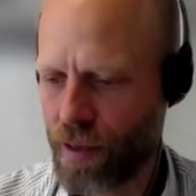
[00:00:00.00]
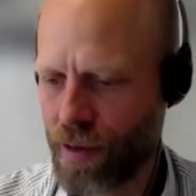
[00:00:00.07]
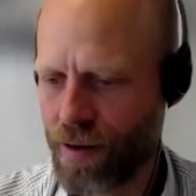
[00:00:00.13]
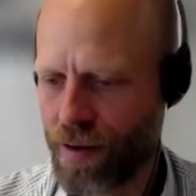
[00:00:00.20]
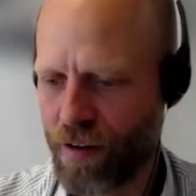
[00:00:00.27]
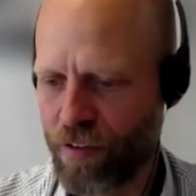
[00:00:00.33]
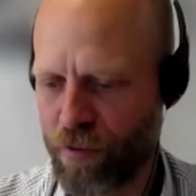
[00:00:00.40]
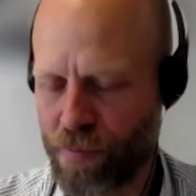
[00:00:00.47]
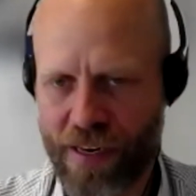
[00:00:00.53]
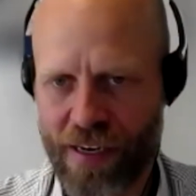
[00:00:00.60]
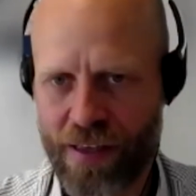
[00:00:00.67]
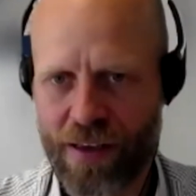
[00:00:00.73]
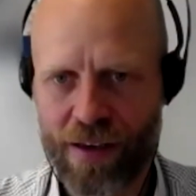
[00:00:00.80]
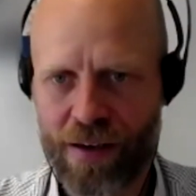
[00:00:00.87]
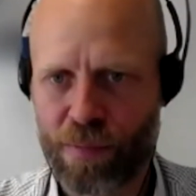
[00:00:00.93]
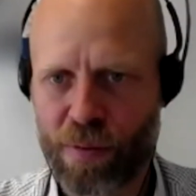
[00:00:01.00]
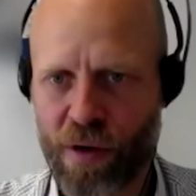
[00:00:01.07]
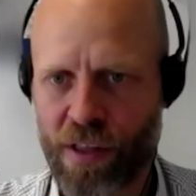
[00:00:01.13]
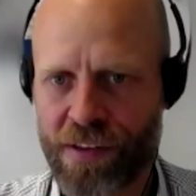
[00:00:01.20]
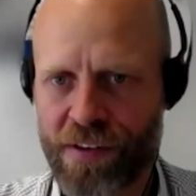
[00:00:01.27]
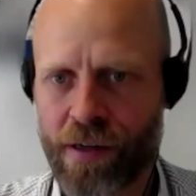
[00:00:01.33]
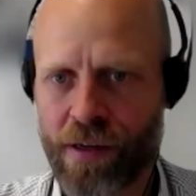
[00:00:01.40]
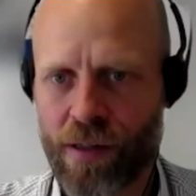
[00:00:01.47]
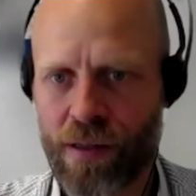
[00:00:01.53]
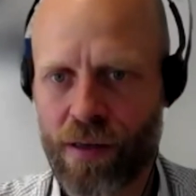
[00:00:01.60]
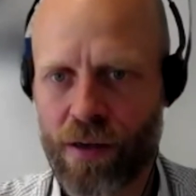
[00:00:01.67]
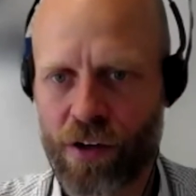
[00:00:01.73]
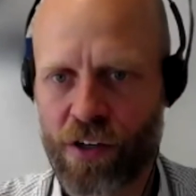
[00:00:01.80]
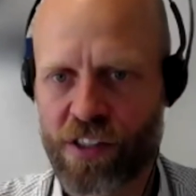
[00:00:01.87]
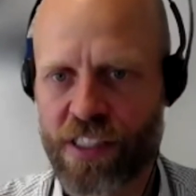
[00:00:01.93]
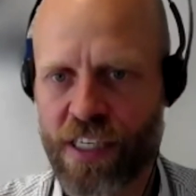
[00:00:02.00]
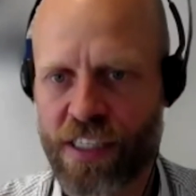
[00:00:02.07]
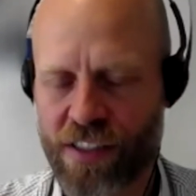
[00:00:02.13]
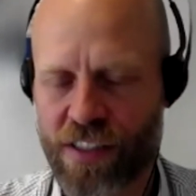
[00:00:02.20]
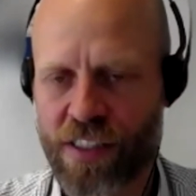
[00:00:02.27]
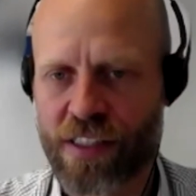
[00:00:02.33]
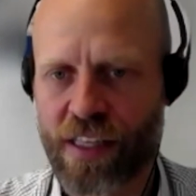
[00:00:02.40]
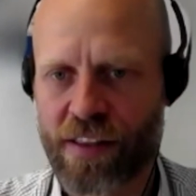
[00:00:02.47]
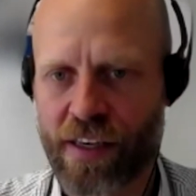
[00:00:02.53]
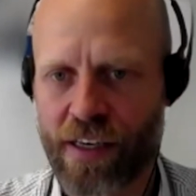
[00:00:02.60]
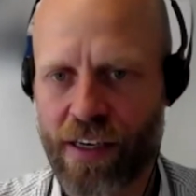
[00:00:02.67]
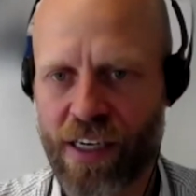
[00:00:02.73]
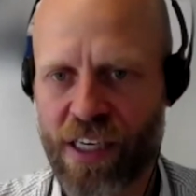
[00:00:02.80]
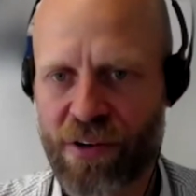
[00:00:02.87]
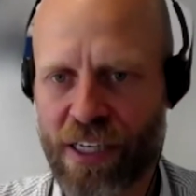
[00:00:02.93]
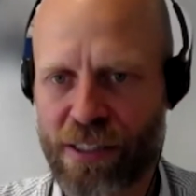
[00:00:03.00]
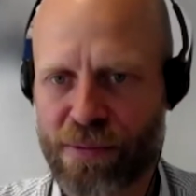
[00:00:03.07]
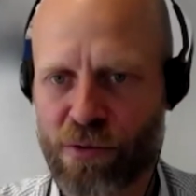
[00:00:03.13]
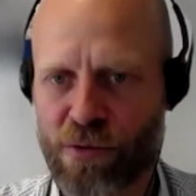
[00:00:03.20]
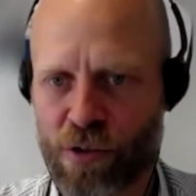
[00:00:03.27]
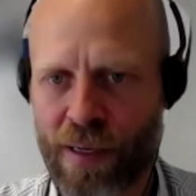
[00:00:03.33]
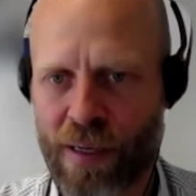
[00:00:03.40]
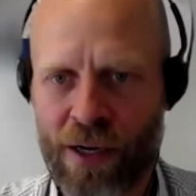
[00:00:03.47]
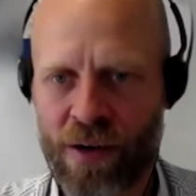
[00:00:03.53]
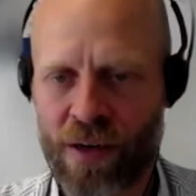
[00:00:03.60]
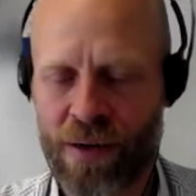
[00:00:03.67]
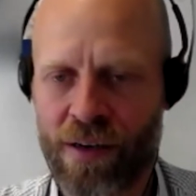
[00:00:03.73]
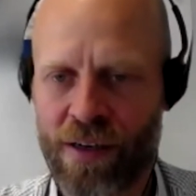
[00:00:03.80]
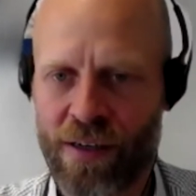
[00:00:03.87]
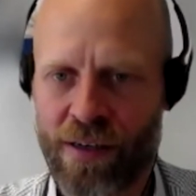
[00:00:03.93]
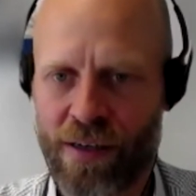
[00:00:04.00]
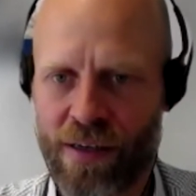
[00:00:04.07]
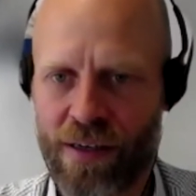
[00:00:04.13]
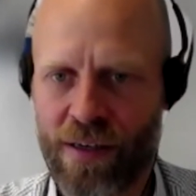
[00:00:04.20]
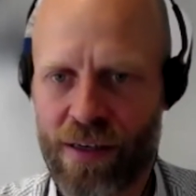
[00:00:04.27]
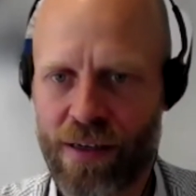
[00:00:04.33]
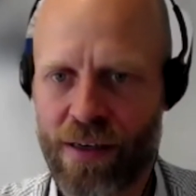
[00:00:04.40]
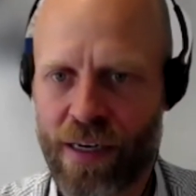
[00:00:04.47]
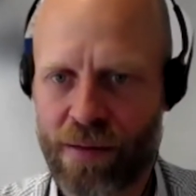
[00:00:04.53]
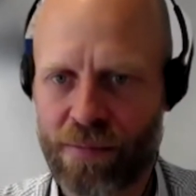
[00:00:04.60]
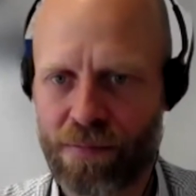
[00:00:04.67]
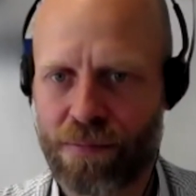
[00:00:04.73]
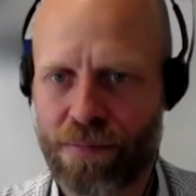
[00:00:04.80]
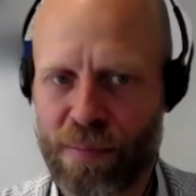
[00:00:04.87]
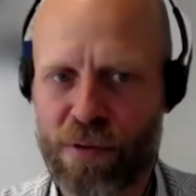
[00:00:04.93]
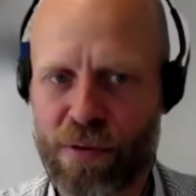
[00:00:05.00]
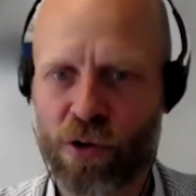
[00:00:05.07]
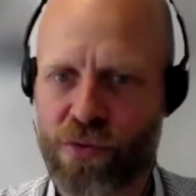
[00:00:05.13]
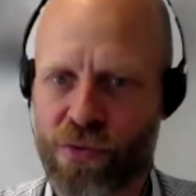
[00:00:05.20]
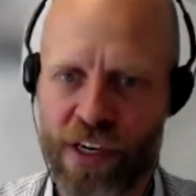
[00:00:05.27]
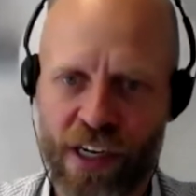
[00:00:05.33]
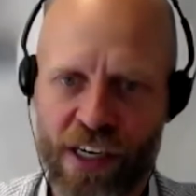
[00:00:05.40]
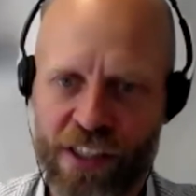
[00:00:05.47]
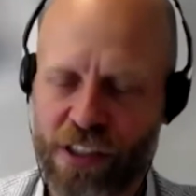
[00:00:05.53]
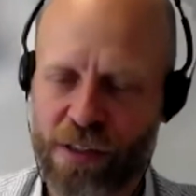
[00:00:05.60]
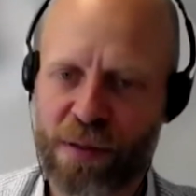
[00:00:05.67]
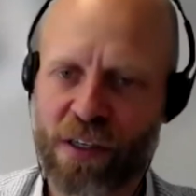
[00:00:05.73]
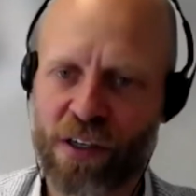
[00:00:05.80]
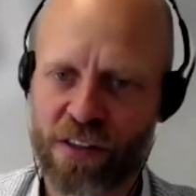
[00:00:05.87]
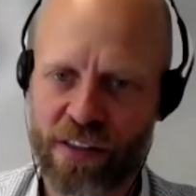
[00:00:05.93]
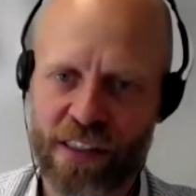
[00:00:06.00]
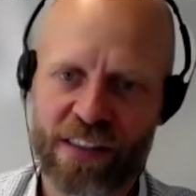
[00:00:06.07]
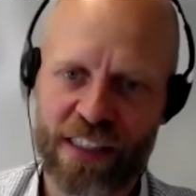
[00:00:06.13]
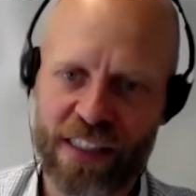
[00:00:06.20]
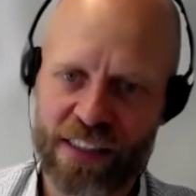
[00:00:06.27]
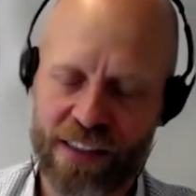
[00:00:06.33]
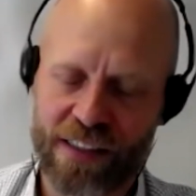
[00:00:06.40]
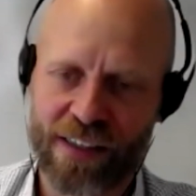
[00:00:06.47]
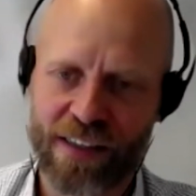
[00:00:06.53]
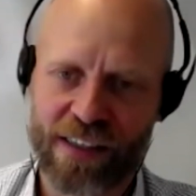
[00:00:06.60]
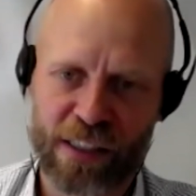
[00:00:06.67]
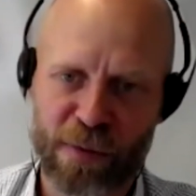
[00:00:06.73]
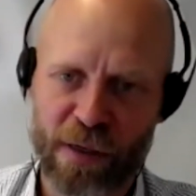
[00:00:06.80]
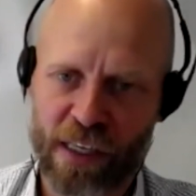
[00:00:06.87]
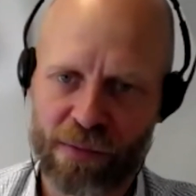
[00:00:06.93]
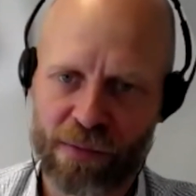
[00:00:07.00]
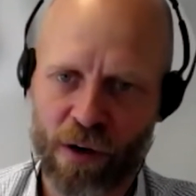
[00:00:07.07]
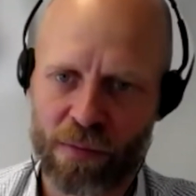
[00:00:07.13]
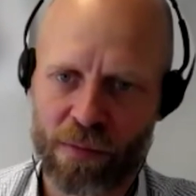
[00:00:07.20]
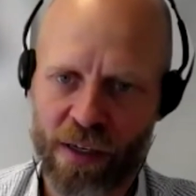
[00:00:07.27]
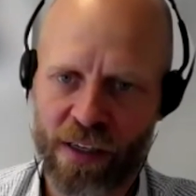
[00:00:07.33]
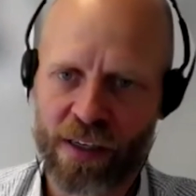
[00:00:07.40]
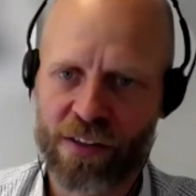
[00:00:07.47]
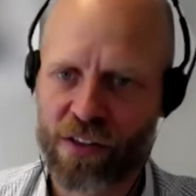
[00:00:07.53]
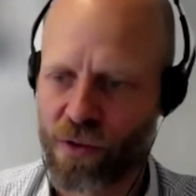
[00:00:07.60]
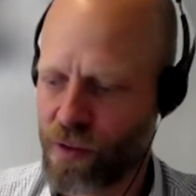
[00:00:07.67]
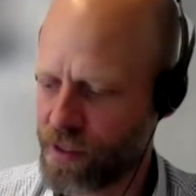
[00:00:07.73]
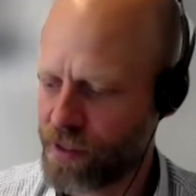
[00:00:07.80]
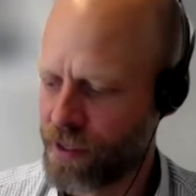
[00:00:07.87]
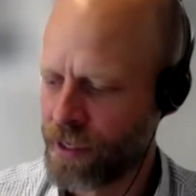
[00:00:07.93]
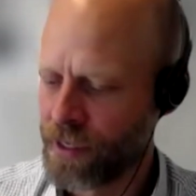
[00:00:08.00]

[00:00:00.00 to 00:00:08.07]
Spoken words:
of many political organizations, that they grasp onto power and impose regulations because that's easier than spending more money and so on.